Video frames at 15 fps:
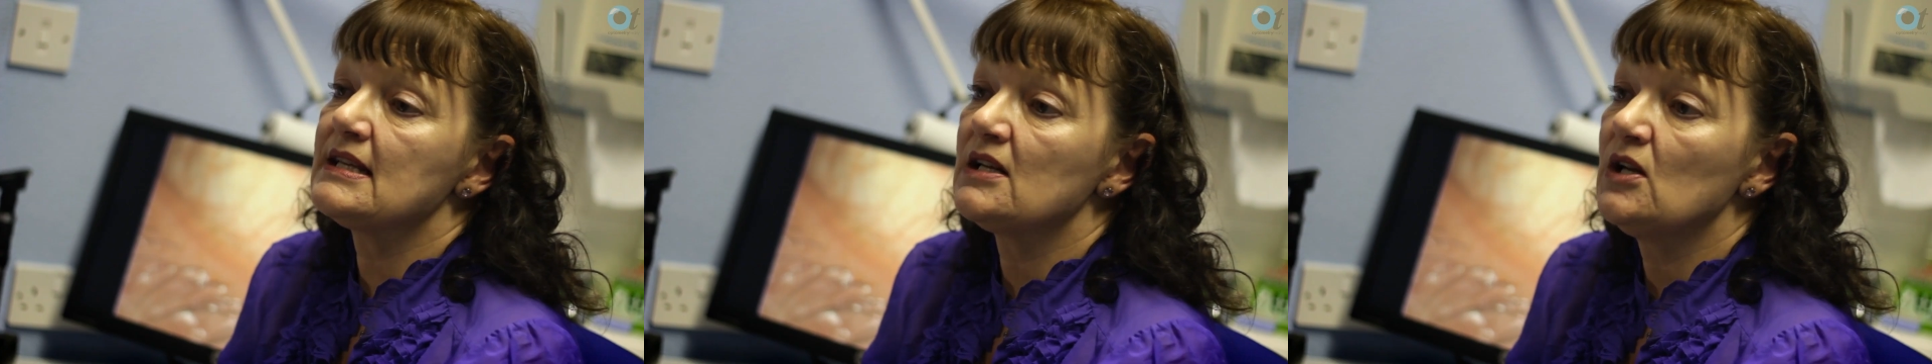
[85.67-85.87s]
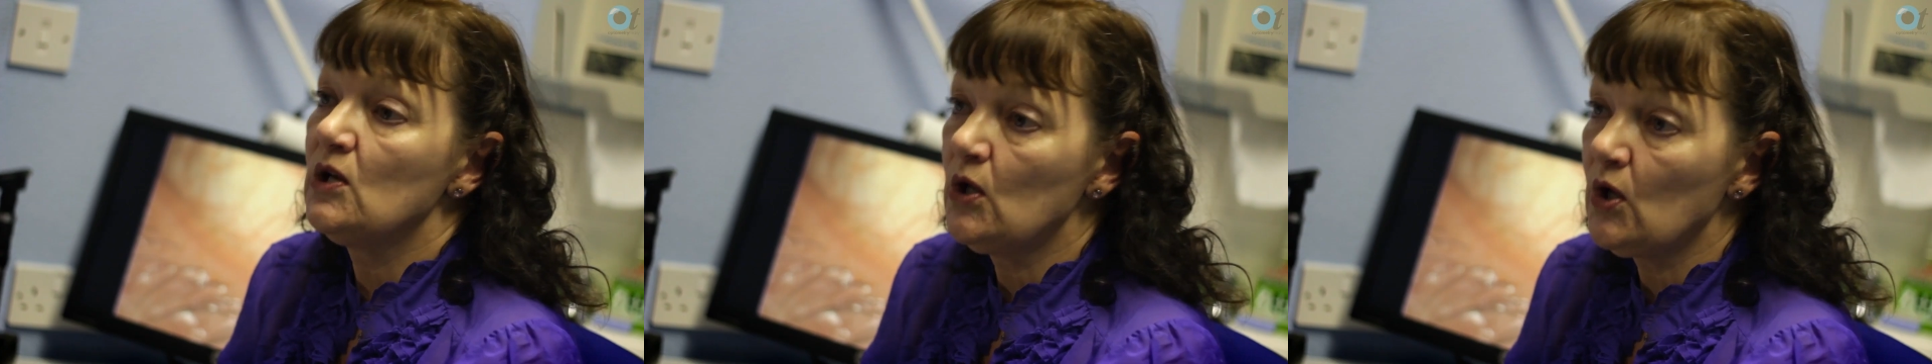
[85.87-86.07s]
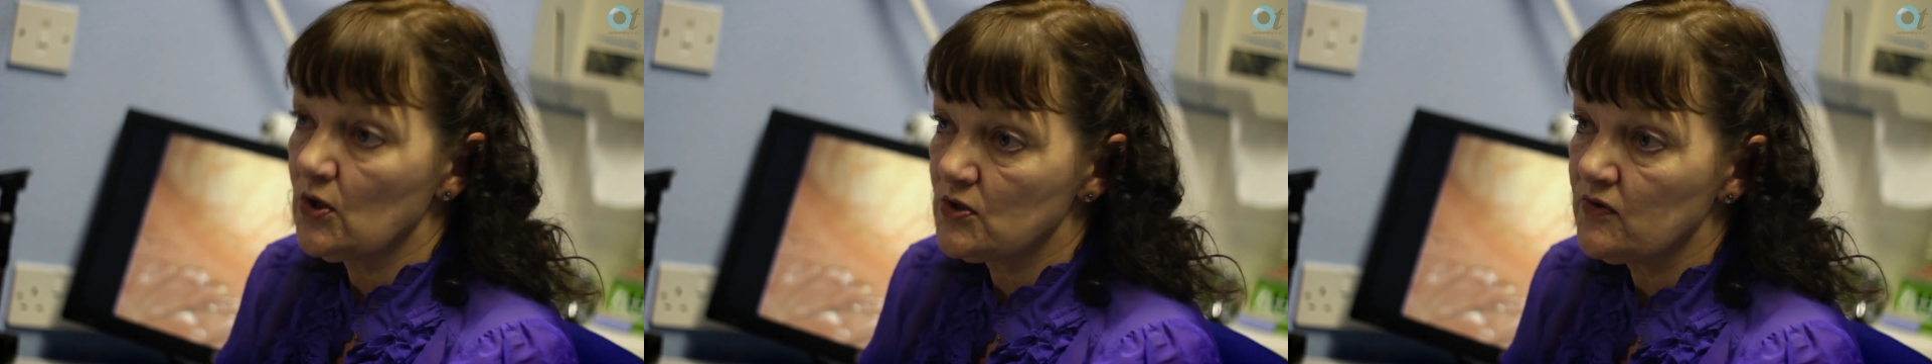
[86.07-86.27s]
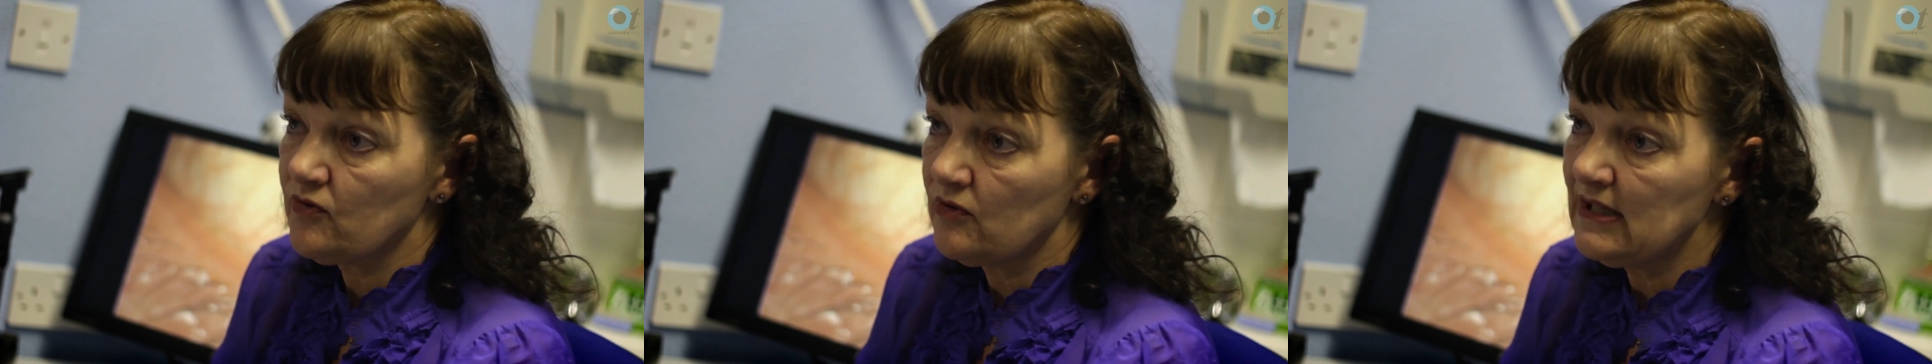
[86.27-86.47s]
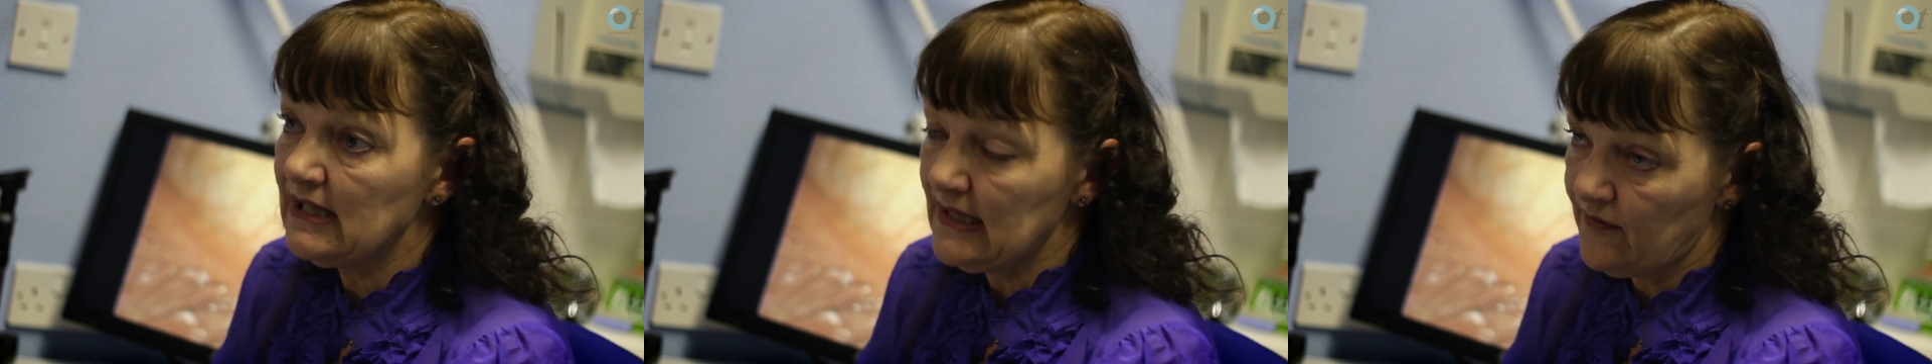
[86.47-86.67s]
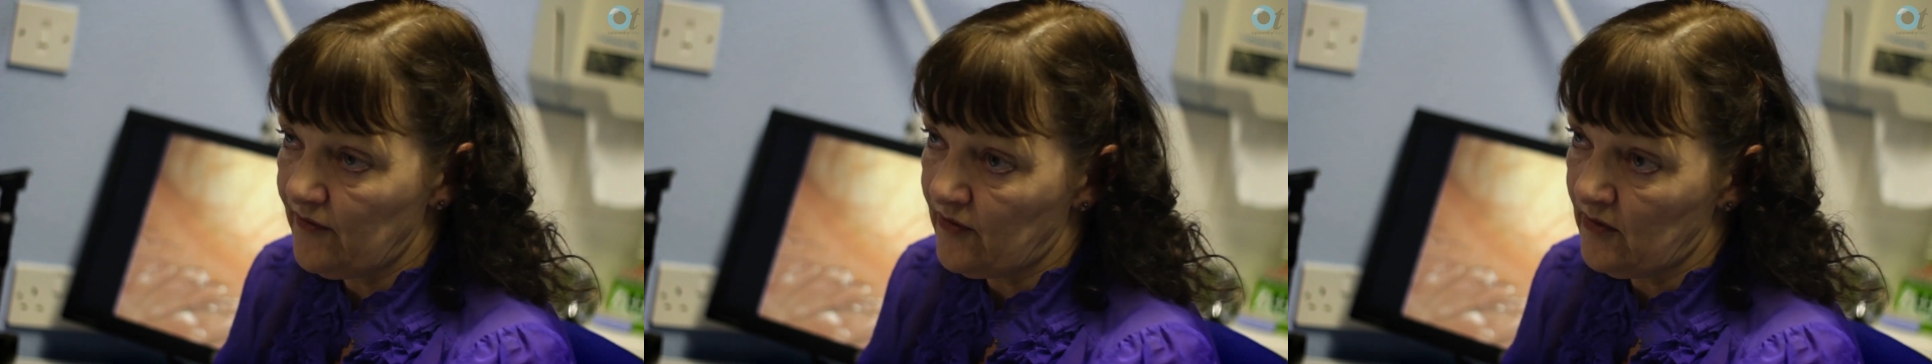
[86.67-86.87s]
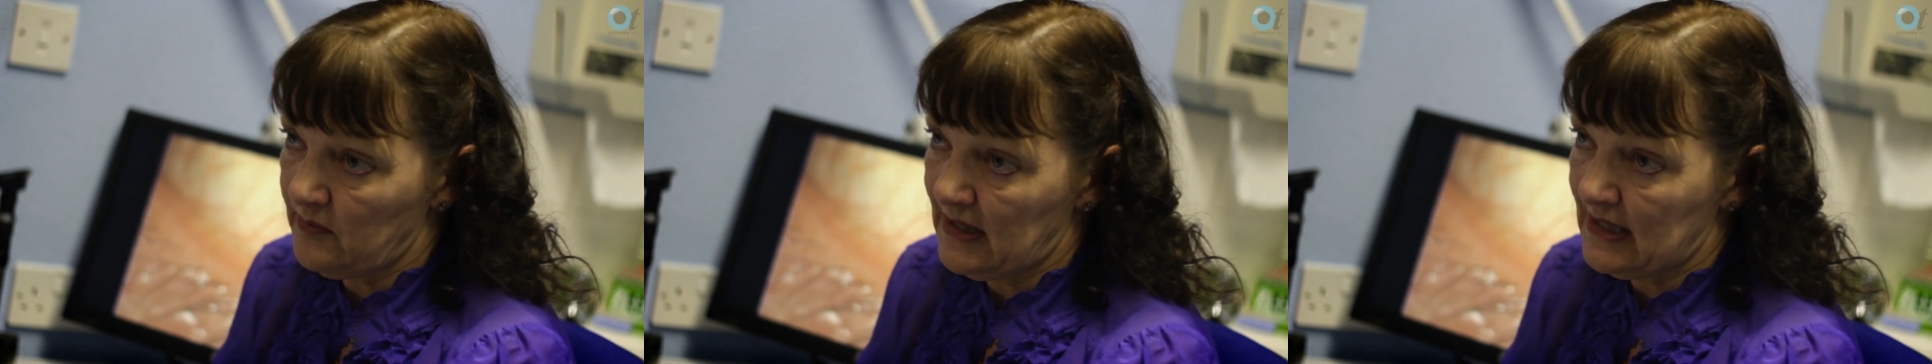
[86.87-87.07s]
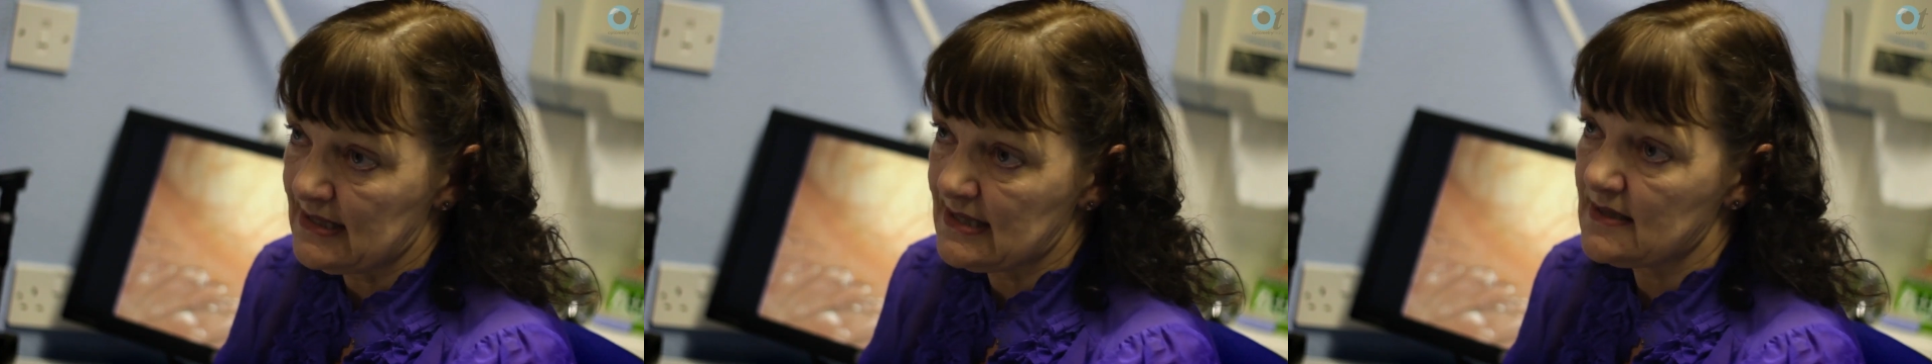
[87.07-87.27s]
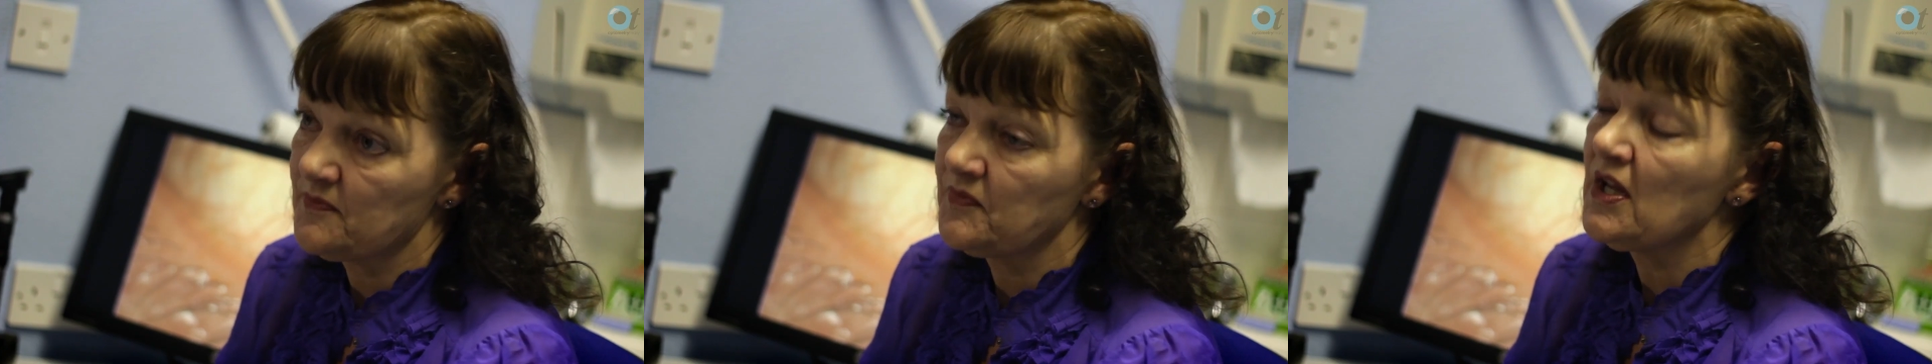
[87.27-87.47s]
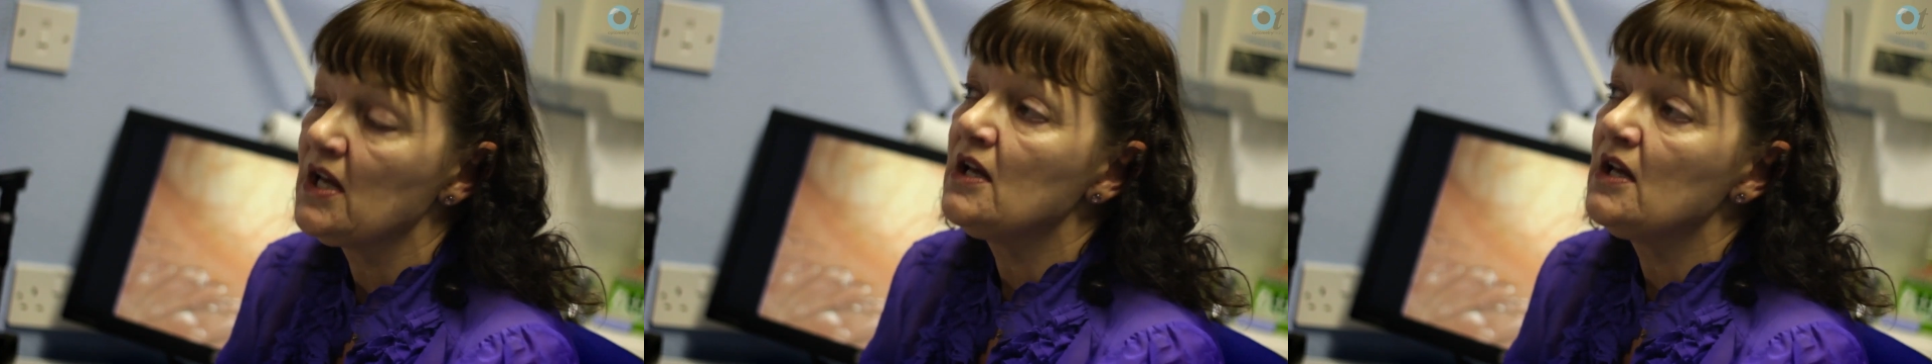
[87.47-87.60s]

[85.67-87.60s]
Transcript: get a lot of relief from this